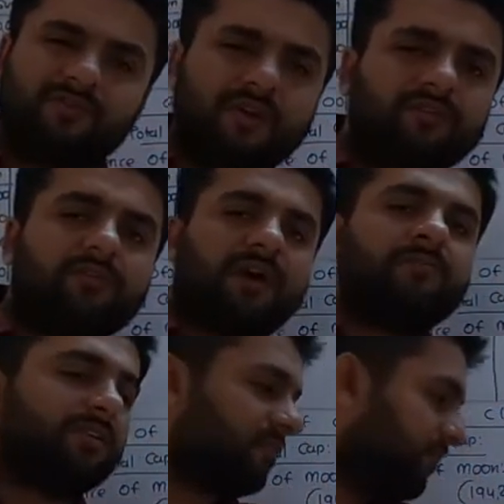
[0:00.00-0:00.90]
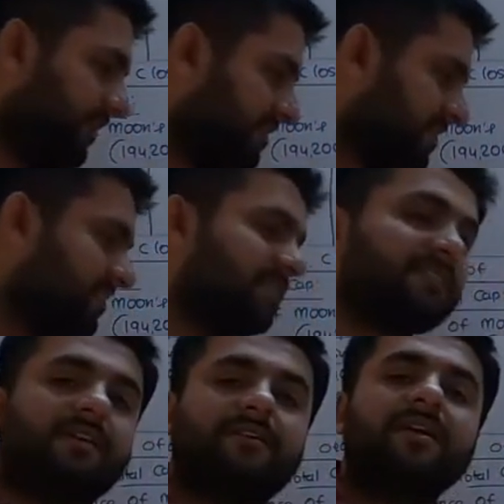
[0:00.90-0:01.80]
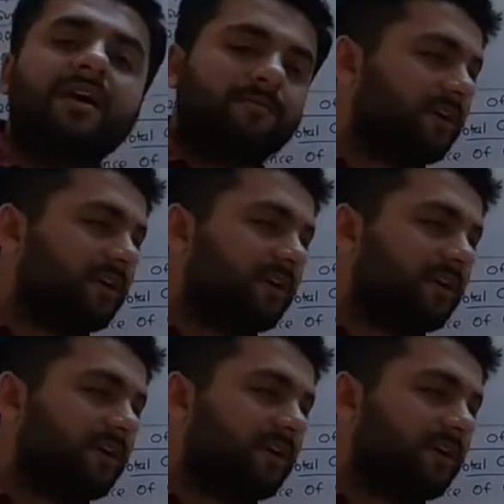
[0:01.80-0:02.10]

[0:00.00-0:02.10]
You have to round it off at 67.